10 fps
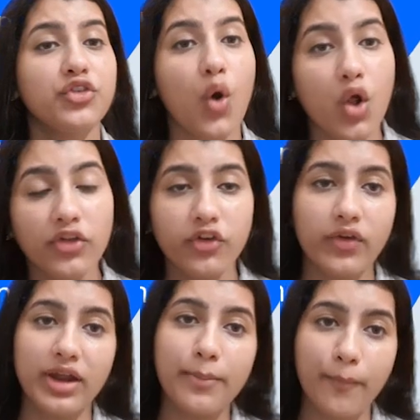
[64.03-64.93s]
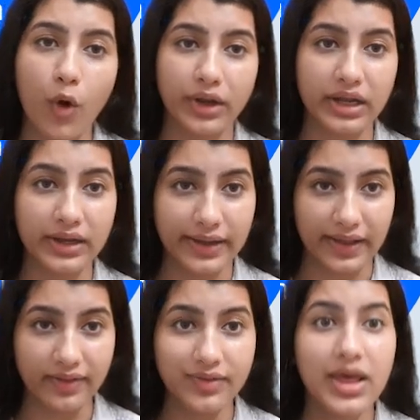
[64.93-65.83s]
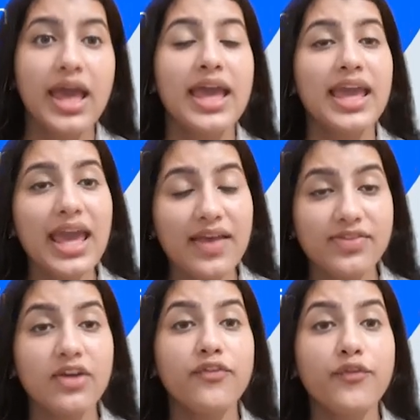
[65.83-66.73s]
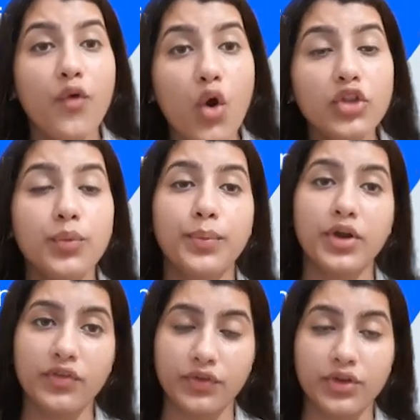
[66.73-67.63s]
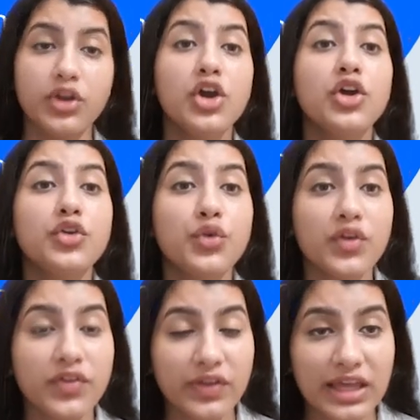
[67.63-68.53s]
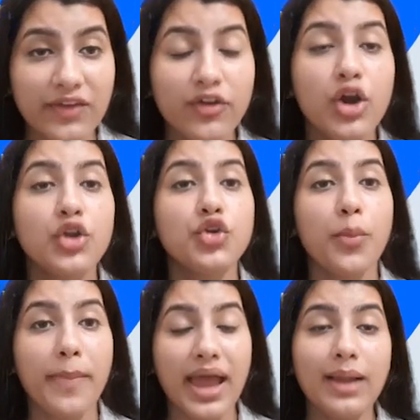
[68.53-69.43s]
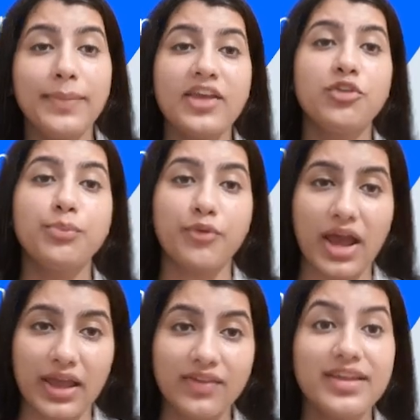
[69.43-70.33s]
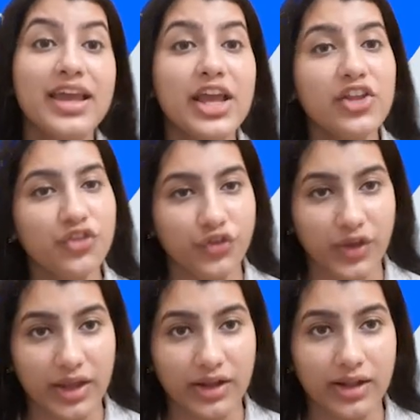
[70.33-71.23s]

also very important, is he is the fourth person to receive Nobel Peace Prize in jail.